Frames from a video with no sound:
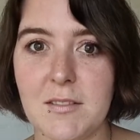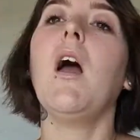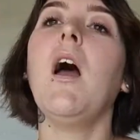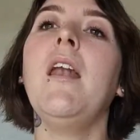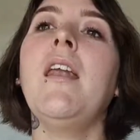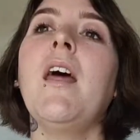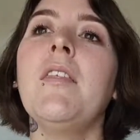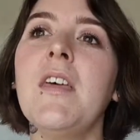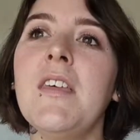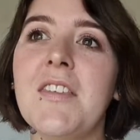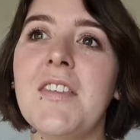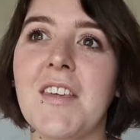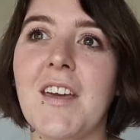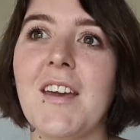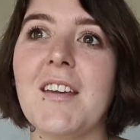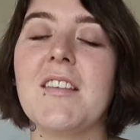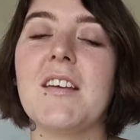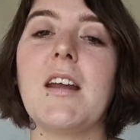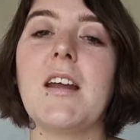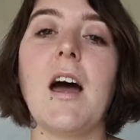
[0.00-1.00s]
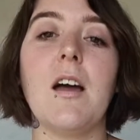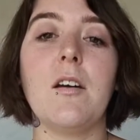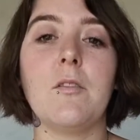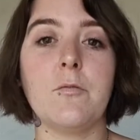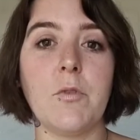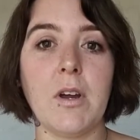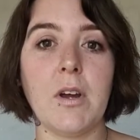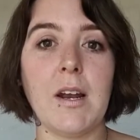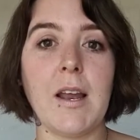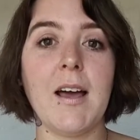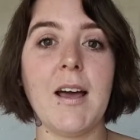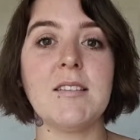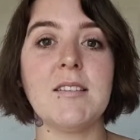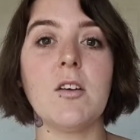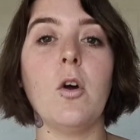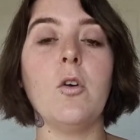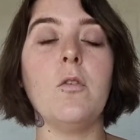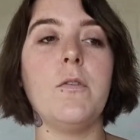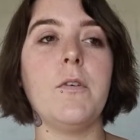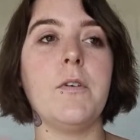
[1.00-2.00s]
Another thing that I've realized
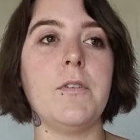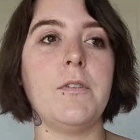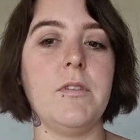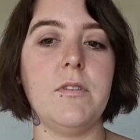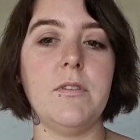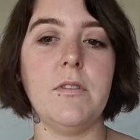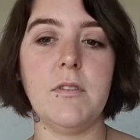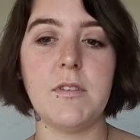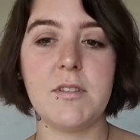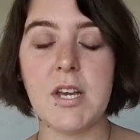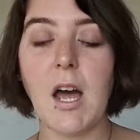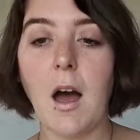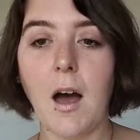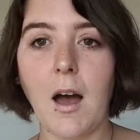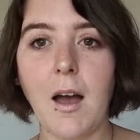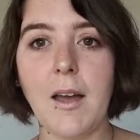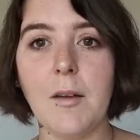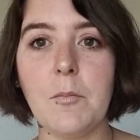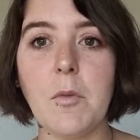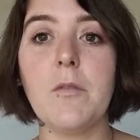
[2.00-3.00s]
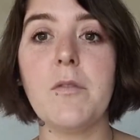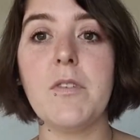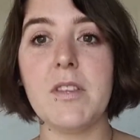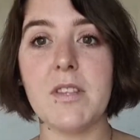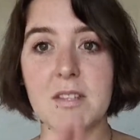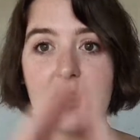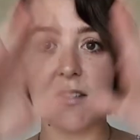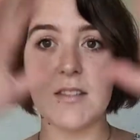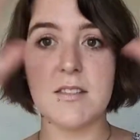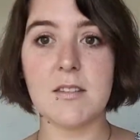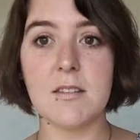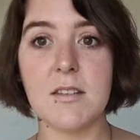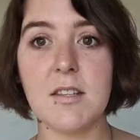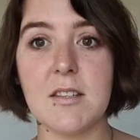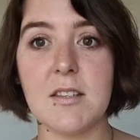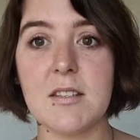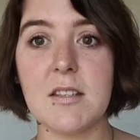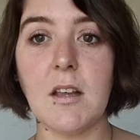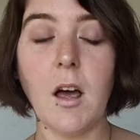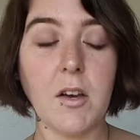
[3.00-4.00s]
over time, over
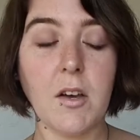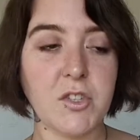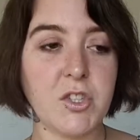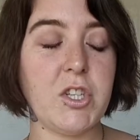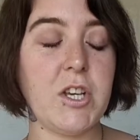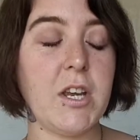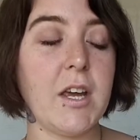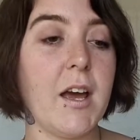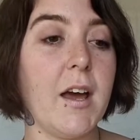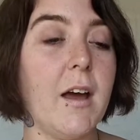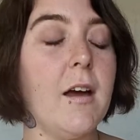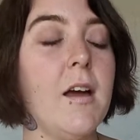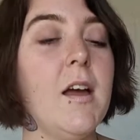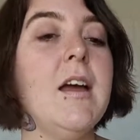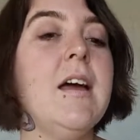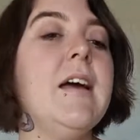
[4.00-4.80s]
this last year,